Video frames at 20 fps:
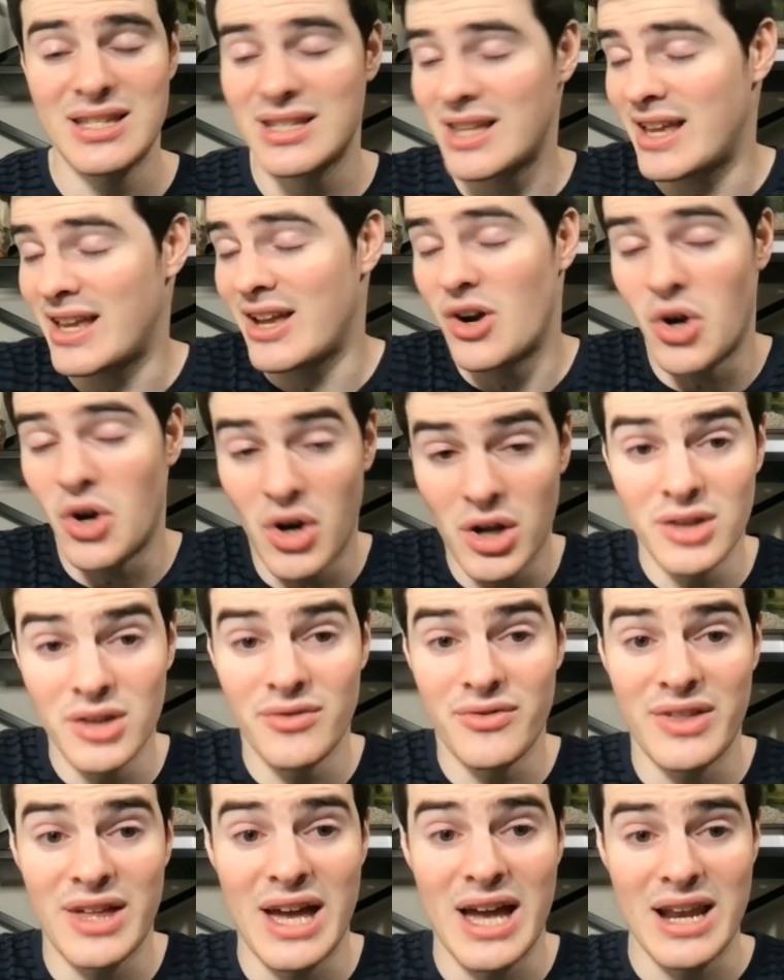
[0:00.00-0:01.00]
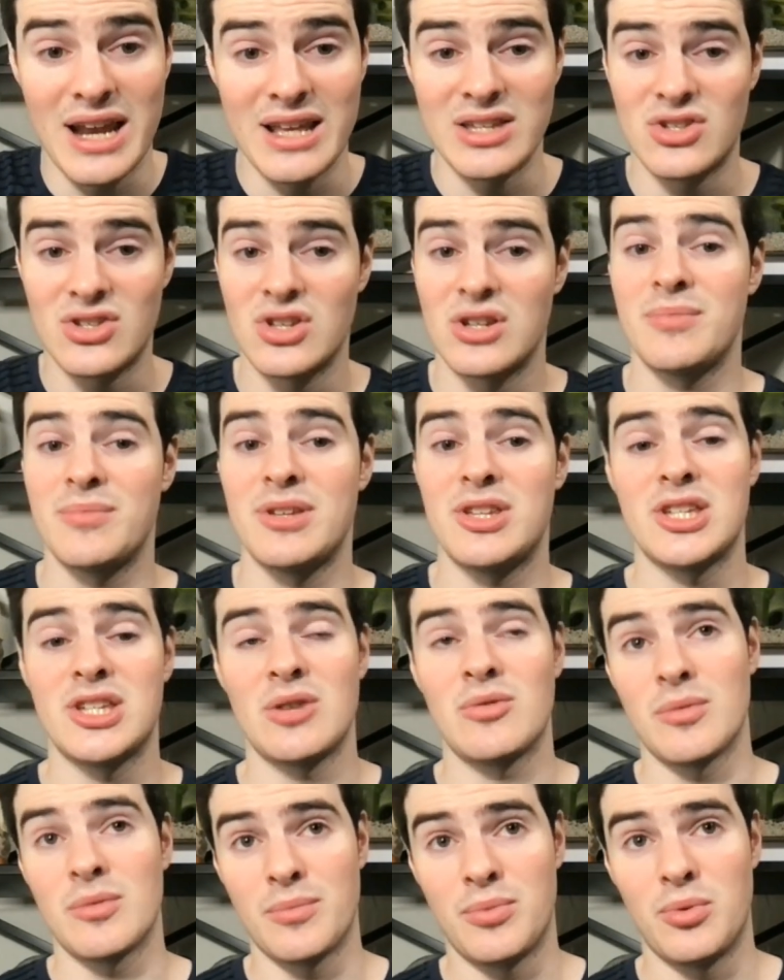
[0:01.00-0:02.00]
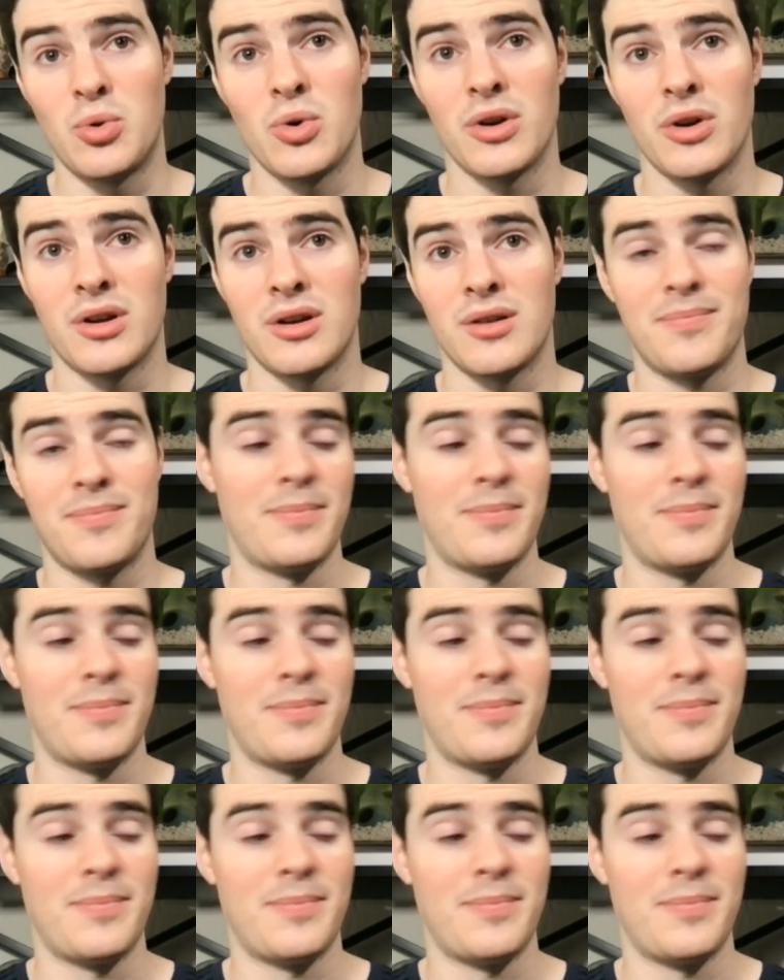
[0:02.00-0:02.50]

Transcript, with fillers: Like, all of that is going to be so important,